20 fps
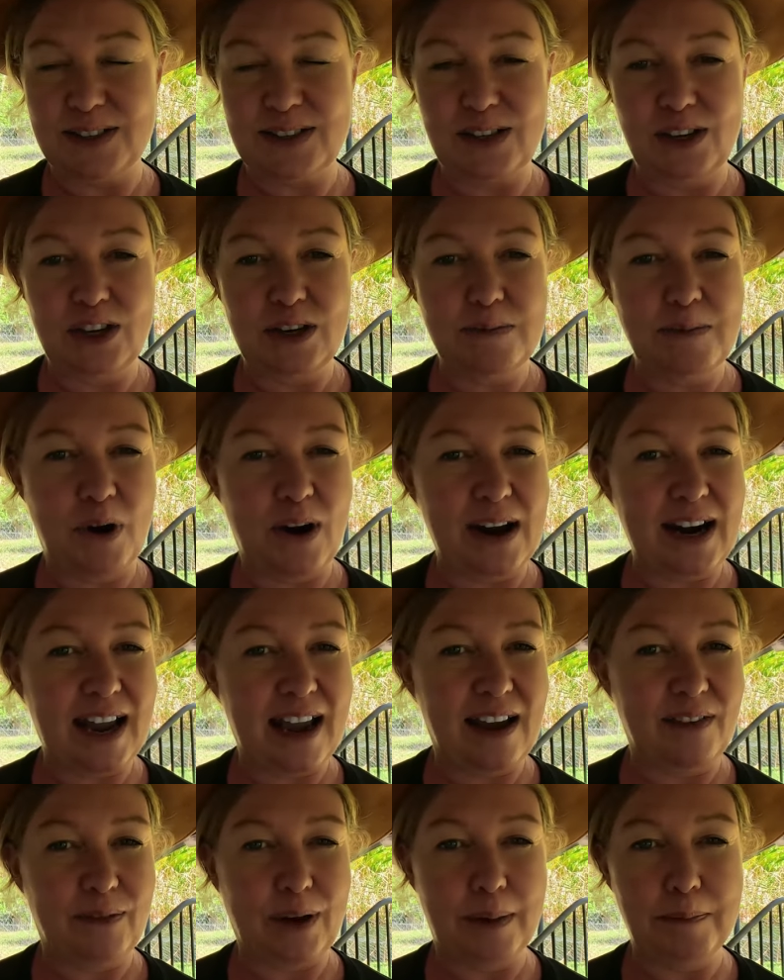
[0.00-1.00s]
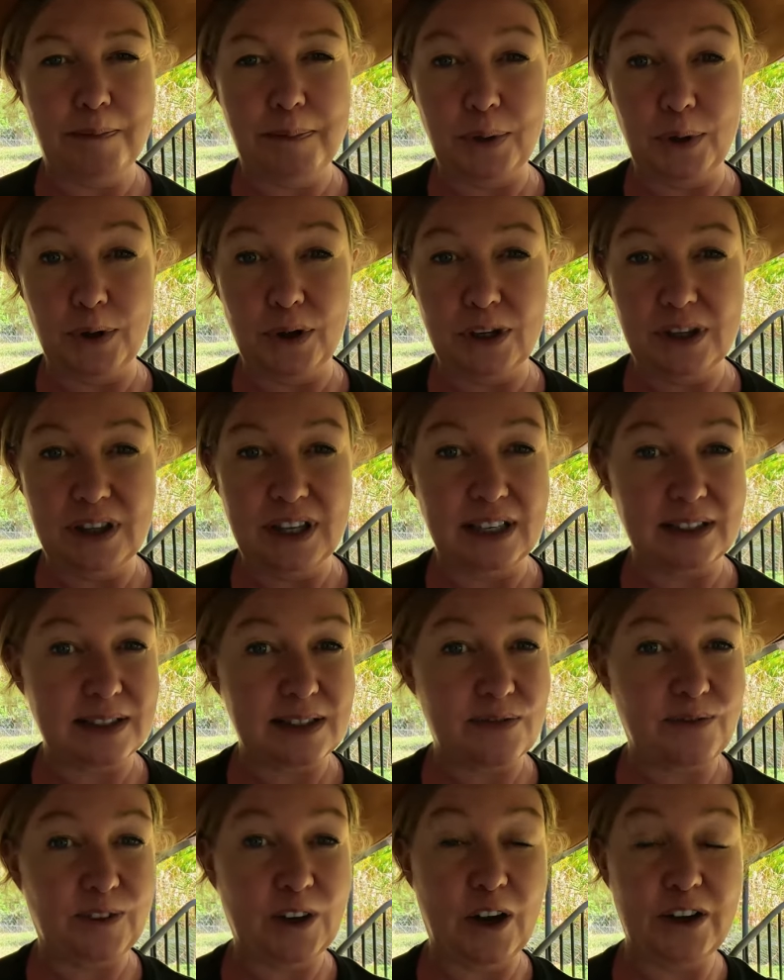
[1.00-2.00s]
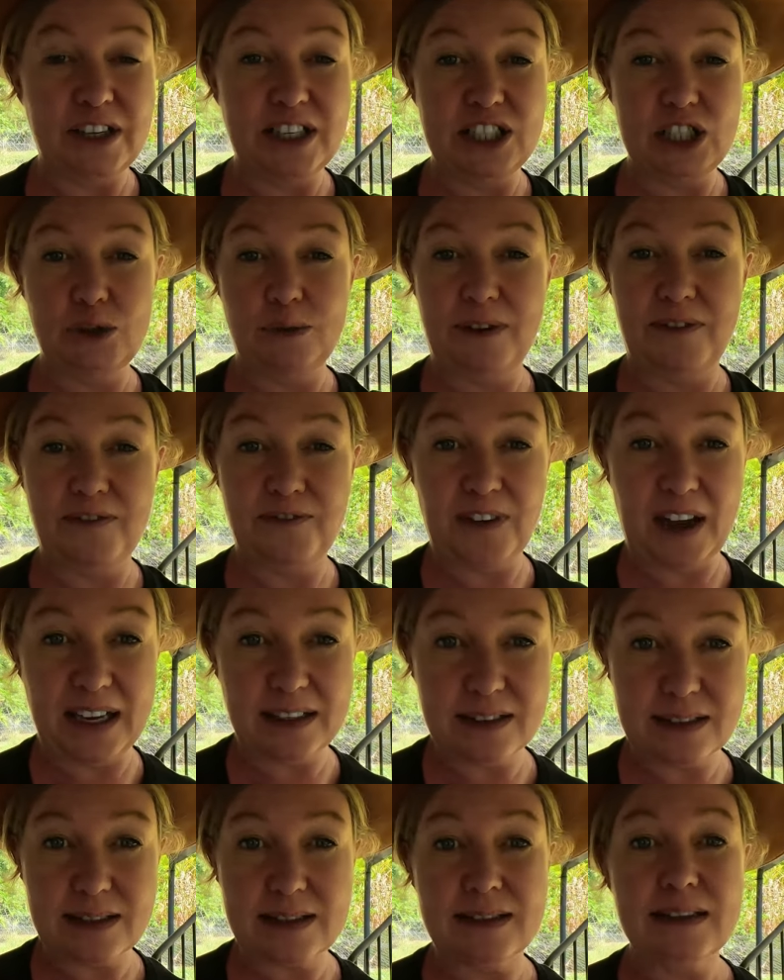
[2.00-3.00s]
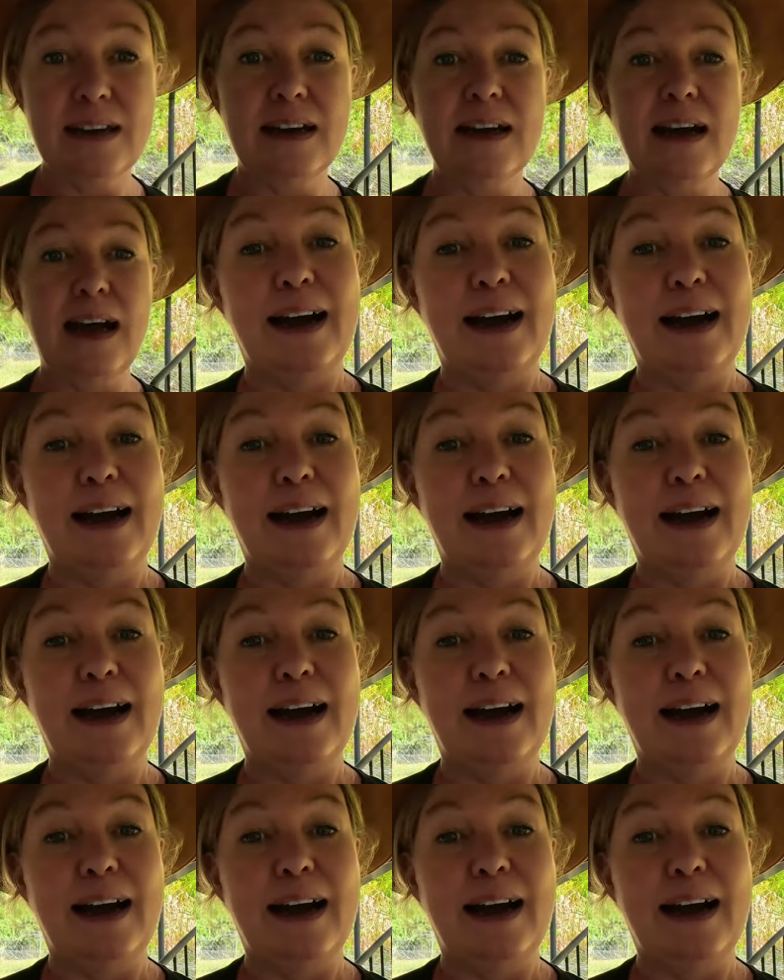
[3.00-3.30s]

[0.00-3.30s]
So you might have a bird that's flown into a fence.